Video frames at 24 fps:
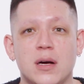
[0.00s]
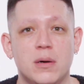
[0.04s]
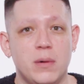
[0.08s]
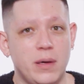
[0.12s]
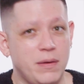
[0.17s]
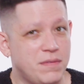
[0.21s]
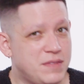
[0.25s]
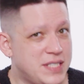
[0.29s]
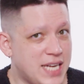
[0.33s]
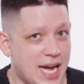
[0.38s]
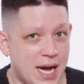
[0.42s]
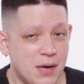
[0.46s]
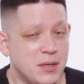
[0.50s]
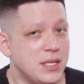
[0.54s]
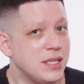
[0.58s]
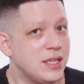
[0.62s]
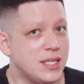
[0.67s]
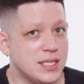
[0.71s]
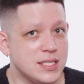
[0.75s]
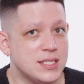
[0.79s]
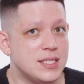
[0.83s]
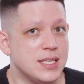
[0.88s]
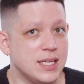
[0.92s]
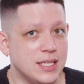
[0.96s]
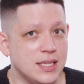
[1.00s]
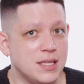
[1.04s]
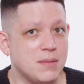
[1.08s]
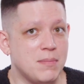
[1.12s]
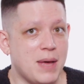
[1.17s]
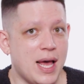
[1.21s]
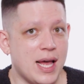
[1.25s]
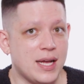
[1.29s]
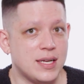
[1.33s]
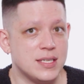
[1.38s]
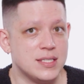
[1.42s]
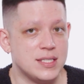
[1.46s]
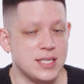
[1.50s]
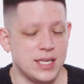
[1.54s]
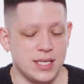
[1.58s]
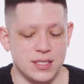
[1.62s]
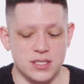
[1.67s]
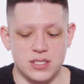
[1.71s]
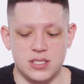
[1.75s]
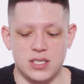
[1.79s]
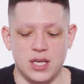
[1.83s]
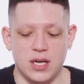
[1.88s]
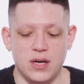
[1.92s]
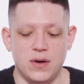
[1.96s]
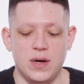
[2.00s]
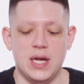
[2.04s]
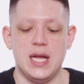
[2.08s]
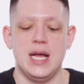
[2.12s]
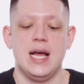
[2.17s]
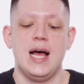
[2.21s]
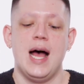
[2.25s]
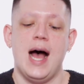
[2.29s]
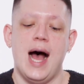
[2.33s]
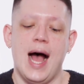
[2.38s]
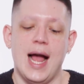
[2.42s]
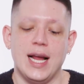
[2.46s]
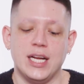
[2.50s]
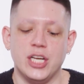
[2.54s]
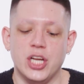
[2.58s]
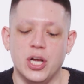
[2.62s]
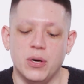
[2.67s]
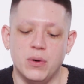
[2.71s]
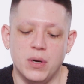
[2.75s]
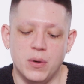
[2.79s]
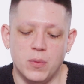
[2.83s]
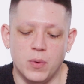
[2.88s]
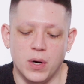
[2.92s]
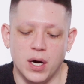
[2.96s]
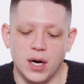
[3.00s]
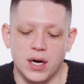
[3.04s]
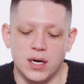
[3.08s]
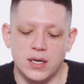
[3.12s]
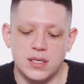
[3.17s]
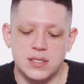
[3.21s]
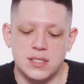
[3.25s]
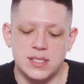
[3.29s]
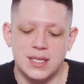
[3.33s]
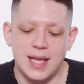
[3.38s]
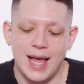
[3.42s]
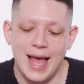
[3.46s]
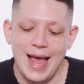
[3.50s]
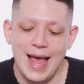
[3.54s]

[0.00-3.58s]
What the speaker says: We've touted this in the magazine, so I know it works.